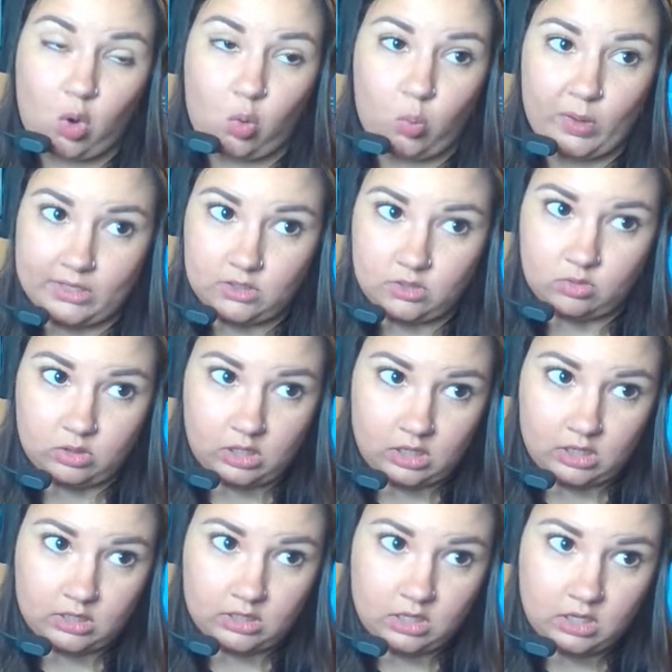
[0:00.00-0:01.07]
way too
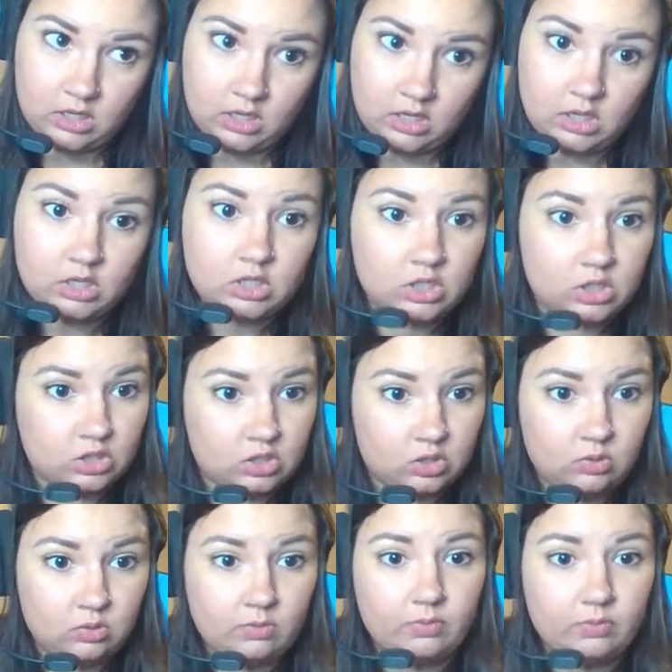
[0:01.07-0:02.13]
long to do.
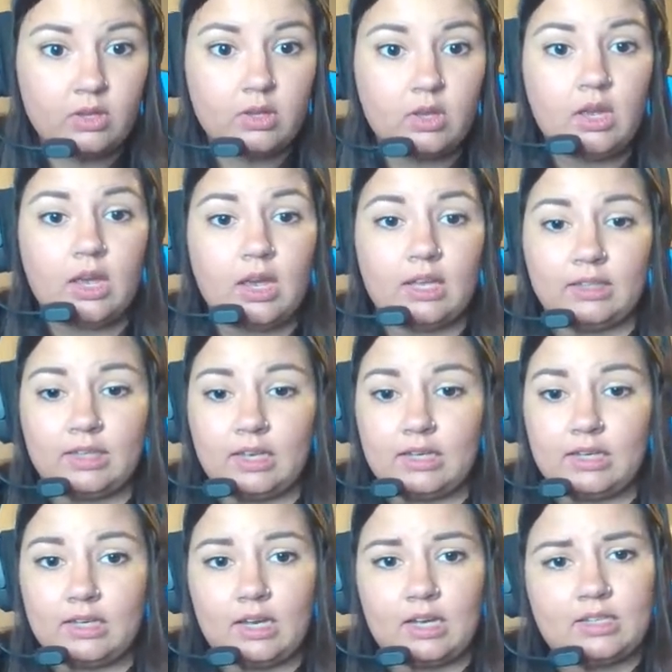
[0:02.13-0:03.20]
And
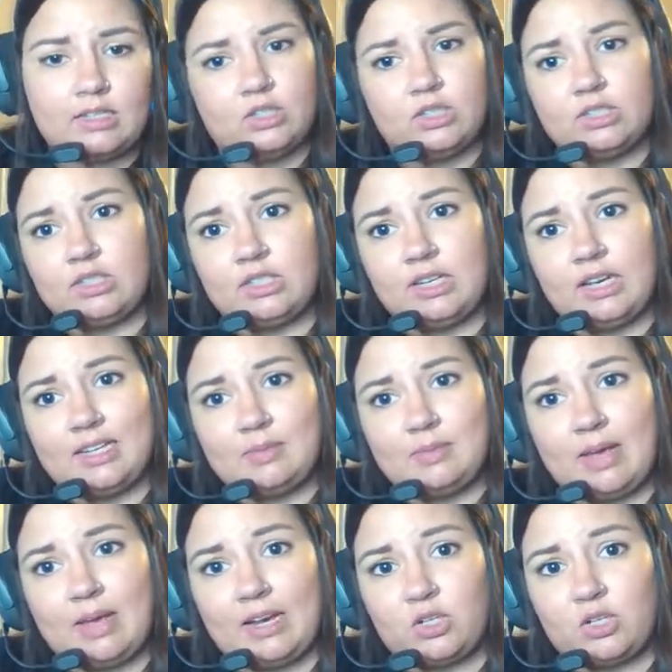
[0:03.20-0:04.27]
like, seriously guys, my
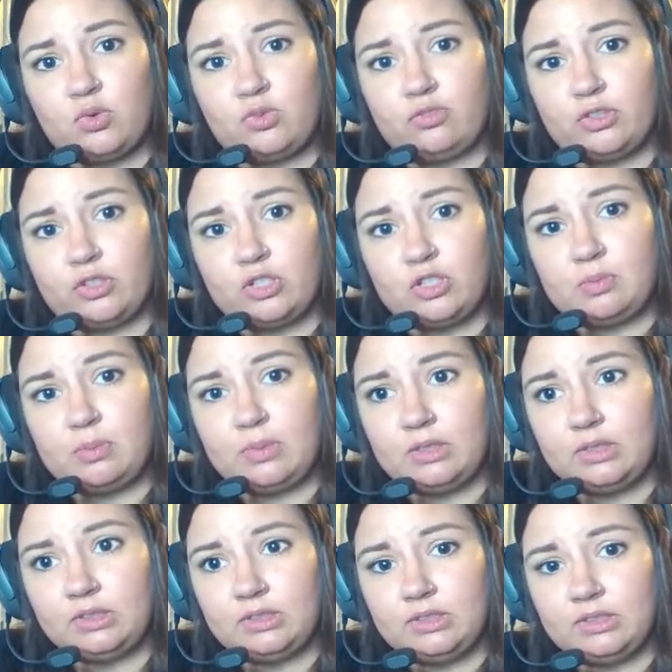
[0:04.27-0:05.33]
actual first
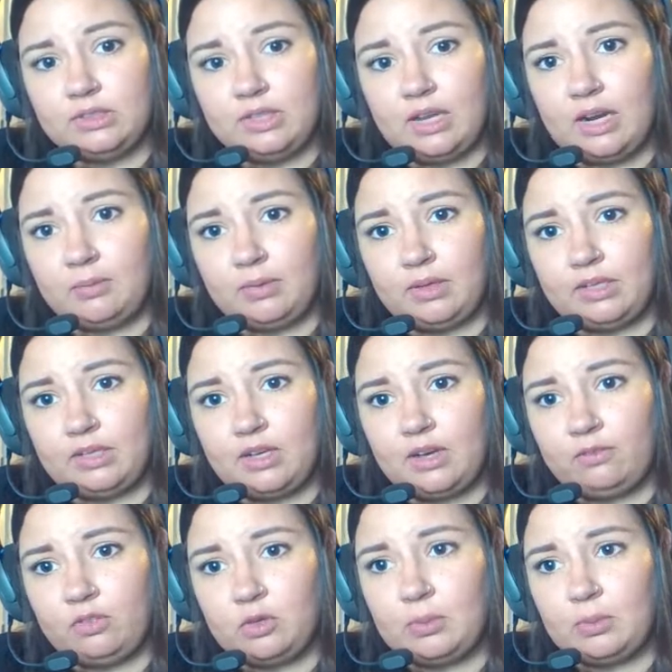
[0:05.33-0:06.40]
build that I'm like
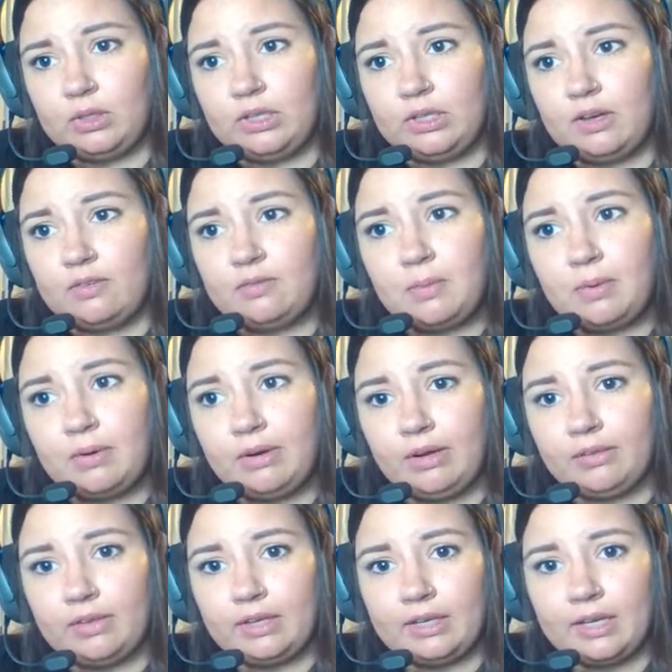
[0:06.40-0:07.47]
comfortable enough putting on
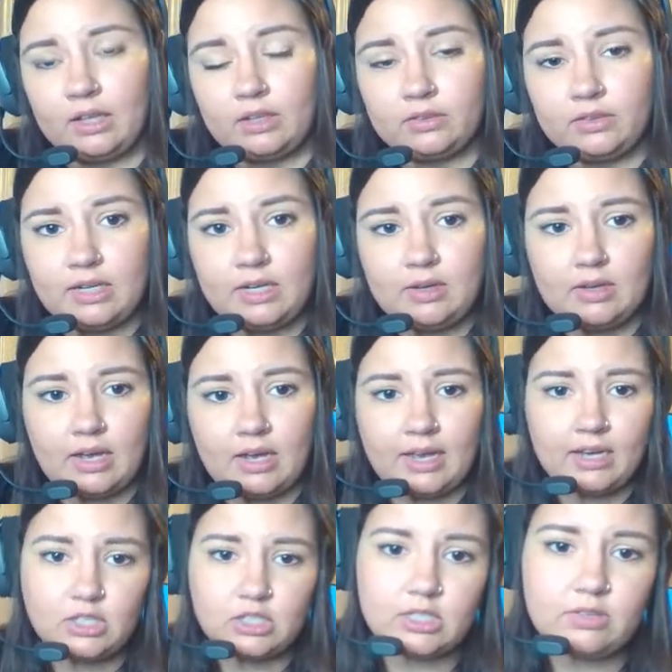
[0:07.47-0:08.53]
the gallery, I
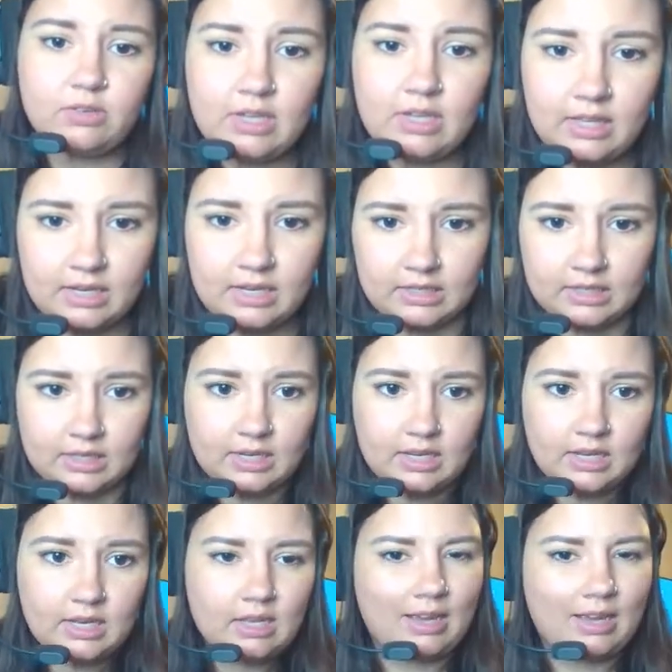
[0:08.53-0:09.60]
actually really like it.
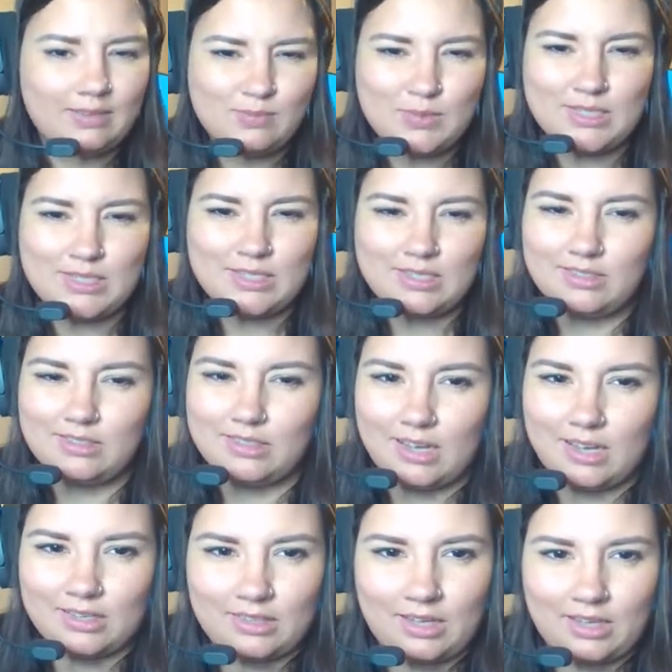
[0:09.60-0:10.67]
I'm still
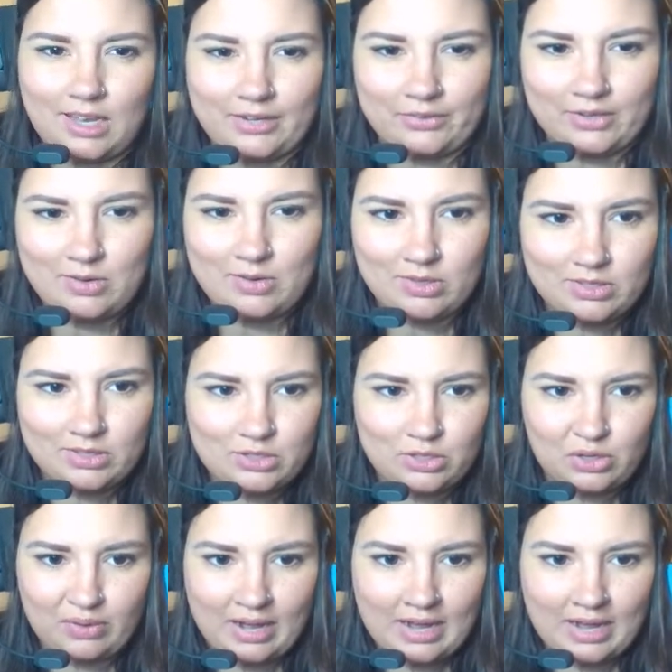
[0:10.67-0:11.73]
not that great with
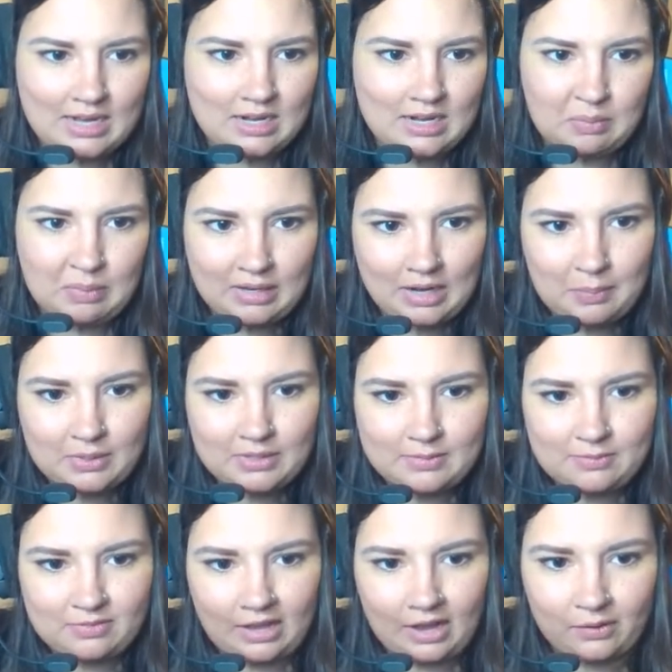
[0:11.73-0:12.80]
terrain. I mean, I put some
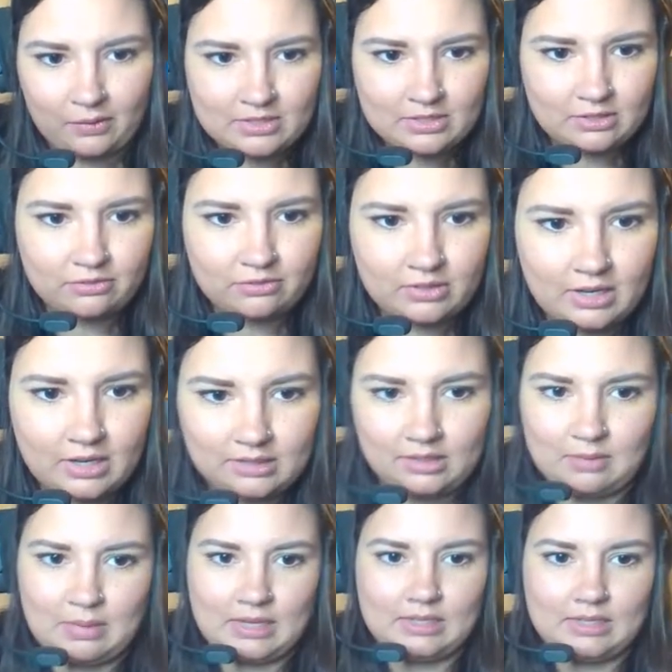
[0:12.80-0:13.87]
flowers in the front
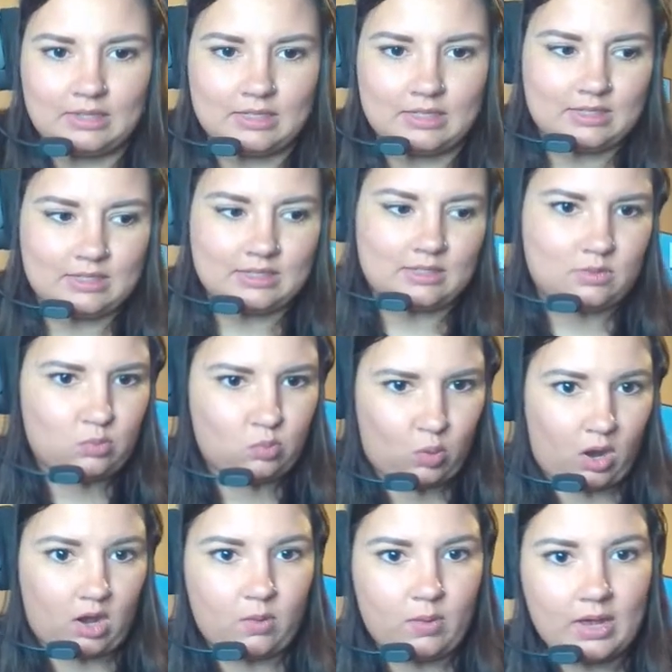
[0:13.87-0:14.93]
and made this
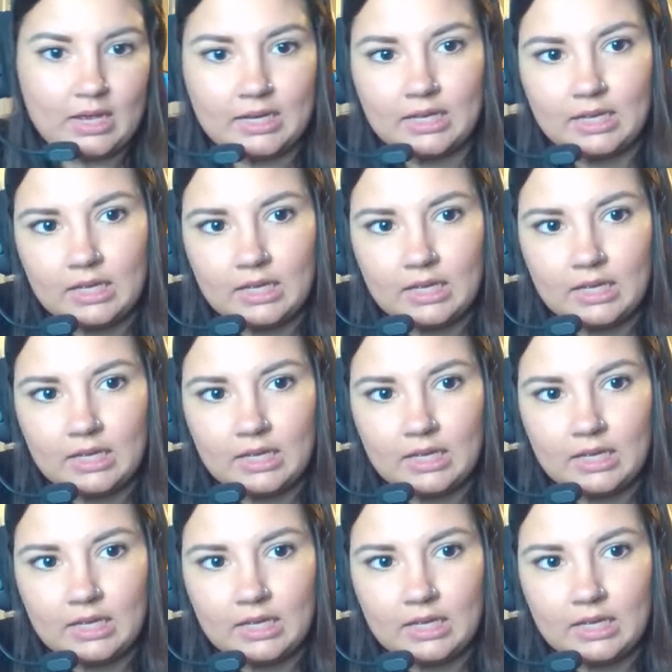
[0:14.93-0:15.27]
walkway,